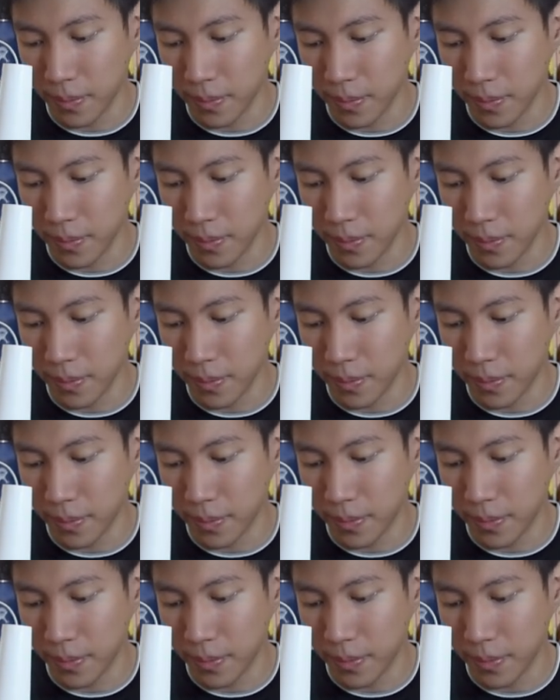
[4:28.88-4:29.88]

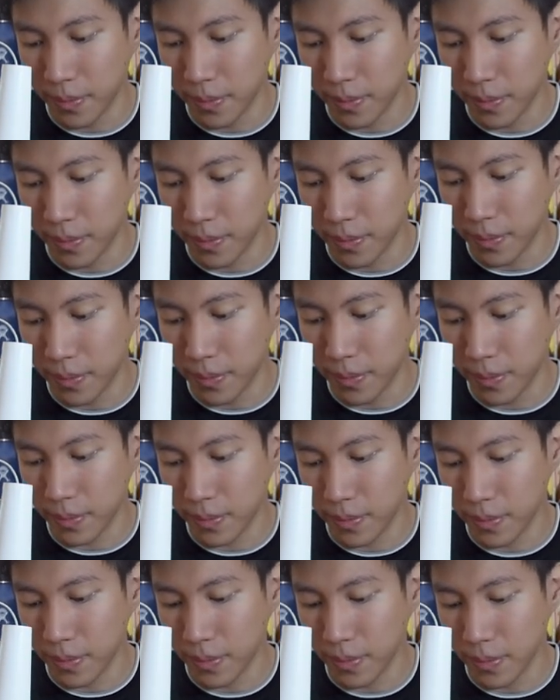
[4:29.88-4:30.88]

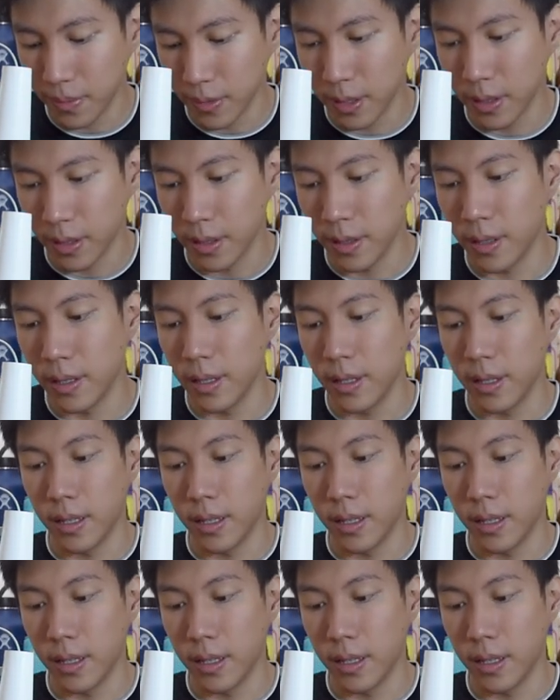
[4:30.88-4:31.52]
(silence)